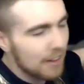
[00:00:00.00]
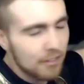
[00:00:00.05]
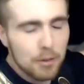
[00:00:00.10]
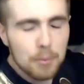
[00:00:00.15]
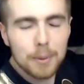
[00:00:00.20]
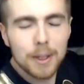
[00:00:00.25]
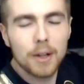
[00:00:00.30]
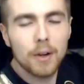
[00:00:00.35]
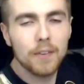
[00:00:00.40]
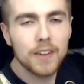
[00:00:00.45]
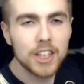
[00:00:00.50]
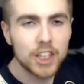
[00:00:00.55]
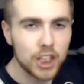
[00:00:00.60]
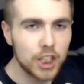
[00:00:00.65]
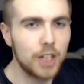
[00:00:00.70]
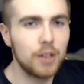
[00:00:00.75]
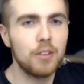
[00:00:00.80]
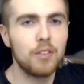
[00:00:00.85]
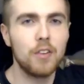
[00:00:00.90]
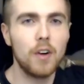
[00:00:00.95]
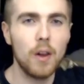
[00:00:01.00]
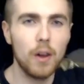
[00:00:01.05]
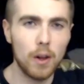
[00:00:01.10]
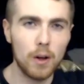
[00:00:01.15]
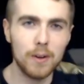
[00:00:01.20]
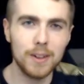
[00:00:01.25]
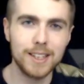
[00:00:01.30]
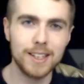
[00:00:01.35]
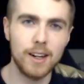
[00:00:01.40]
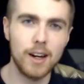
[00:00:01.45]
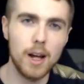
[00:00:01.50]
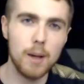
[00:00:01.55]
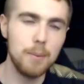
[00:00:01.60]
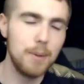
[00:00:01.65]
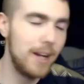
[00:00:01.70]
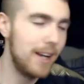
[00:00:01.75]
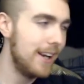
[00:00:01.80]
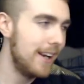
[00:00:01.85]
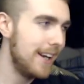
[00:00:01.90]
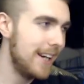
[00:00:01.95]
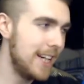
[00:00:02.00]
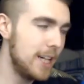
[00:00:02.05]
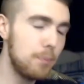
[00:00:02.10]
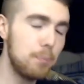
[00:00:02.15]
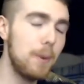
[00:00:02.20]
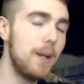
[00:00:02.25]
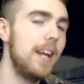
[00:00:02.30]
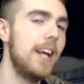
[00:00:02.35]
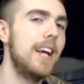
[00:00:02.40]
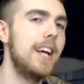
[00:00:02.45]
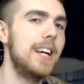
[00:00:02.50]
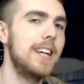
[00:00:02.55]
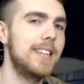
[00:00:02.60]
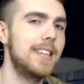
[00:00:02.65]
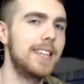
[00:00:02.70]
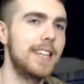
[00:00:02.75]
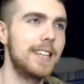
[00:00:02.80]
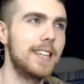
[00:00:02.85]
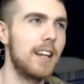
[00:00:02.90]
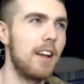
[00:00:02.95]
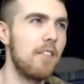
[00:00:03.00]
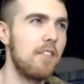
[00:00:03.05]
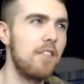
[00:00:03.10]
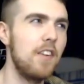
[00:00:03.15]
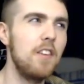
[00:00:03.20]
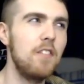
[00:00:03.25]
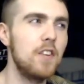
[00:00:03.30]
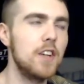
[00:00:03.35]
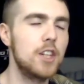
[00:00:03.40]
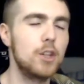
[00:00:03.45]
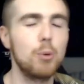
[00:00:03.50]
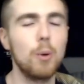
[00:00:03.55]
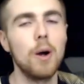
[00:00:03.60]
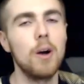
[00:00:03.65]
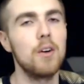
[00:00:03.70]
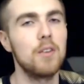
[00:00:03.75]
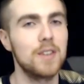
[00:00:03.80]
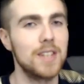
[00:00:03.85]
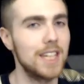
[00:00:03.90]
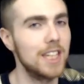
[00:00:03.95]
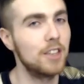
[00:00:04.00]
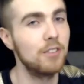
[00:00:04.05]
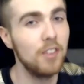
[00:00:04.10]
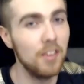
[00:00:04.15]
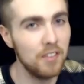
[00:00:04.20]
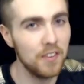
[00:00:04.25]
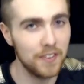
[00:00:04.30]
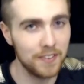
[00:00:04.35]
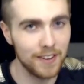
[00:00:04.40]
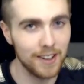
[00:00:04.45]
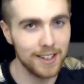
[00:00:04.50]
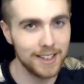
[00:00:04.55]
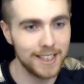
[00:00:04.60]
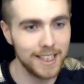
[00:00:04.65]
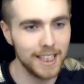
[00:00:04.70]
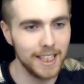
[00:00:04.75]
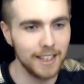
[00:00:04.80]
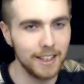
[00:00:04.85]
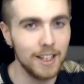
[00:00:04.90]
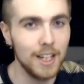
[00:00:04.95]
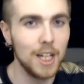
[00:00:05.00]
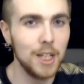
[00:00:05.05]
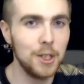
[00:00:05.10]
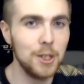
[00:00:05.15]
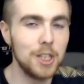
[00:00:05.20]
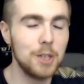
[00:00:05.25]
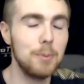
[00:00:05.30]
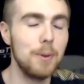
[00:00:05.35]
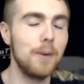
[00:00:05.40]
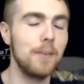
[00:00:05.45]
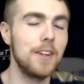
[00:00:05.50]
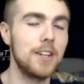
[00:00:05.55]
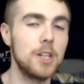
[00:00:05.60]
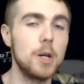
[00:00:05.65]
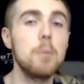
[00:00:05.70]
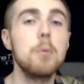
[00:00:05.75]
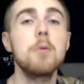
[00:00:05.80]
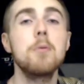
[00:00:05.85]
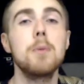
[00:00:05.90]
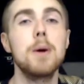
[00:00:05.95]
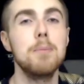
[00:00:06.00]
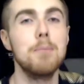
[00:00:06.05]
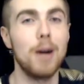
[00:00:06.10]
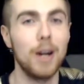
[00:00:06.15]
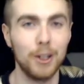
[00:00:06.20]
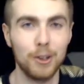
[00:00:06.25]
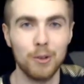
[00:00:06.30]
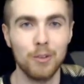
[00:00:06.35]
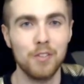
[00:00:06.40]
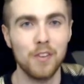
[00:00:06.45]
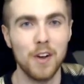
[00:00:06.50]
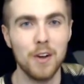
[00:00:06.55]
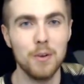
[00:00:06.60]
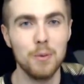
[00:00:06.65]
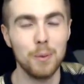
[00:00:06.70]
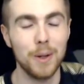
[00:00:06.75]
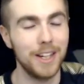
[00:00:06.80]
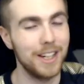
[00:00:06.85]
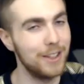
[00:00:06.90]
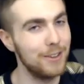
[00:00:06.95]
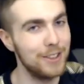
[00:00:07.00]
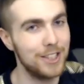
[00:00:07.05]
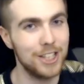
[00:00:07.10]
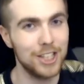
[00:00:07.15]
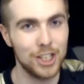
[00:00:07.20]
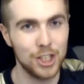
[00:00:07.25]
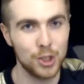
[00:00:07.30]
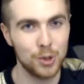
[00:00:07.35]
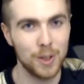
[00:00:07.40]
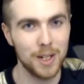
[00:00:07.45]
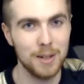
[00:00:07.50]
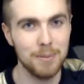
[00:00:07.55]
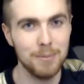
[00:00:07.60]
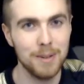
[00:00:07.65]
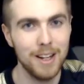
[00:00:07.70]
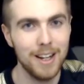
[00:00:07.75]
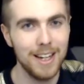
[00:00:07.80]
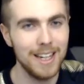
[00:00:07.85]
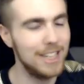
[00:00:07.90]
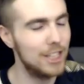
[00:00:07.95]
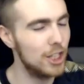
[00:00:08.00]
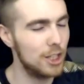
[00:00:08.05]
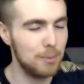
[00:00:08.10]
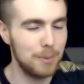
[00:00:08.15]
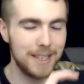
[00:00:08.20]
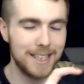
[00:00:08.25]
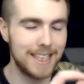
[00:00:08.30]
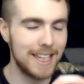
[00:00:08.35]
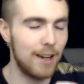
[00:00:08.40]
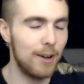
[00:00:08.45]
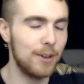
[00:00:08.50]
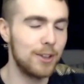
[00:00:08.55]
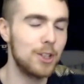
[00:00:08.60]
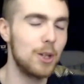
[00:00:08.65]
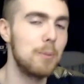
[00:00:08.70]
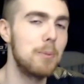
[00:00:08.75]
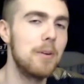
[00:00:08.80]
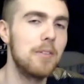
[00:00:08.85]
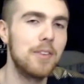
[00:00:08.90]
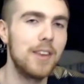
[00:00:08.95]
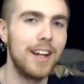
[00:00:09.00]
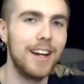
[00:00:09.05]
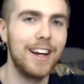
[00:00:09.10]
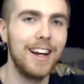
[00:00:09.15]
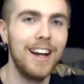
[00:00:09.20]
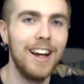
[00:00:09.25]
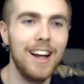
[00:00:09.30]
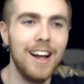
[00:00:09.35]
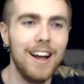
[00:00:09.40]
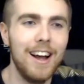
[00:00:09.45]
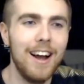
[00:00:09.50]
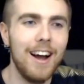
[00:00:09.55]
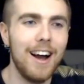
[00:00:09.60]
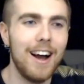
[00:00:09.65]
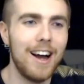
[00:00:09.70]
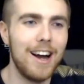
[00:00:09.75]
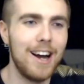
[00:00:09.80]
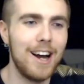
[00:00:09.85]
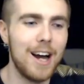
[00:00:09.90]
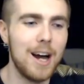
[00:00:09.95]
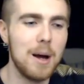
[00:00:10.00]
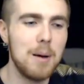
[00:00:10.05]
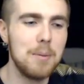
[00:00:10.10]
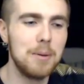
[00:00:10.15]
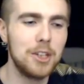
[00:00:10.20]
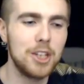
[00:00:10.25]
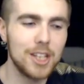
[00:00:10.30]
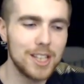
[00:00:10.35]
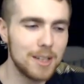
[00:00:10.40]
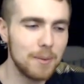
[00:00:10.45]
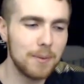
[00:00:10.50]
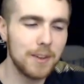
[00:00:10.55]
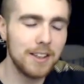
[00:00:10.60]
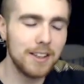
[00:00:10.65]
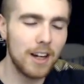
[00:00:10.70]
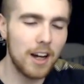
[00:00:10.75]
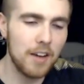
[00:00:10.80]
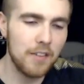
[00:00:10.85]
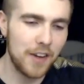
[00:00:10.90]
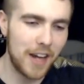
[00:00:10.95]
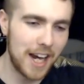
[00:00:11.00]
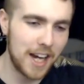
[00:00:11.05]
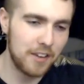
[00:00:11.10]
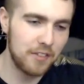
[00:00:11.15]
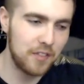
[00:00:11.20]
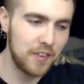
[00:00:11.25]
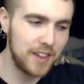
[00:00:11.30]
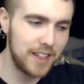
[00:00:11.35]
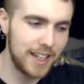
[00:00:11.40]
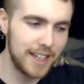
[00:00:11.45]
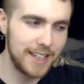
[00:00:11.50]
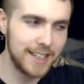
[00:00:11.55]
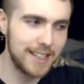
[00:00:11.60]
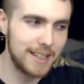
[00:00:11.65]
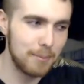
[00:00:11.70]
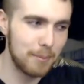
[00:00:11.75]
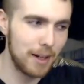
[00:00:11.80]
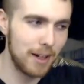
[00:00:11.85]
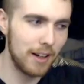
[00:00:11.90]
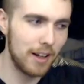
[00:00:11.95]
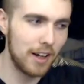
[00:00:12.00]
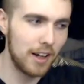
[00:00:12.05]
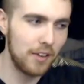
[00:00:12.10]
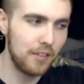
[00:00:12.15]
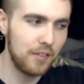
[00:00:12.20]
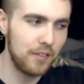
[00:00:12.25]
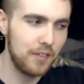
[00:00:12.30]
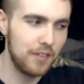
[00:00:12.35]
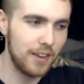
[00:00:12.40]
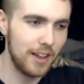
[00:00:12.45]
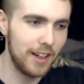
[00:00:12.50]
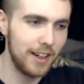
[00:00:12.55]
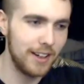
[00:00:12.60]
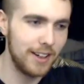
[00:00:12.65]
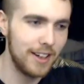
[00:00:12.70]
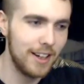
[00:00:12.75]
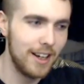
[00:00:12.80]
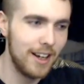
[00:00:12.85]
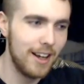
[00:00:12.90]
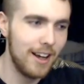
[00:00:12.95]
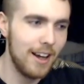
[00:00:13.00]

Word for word: that haven't been on this channel for a long time, he's been here since like FIFA 12 slash FIFA 13. He used to be on the top of my microphone when I used to stream. He'd just be sat on top of there. Um, just something that I've had for years in my life that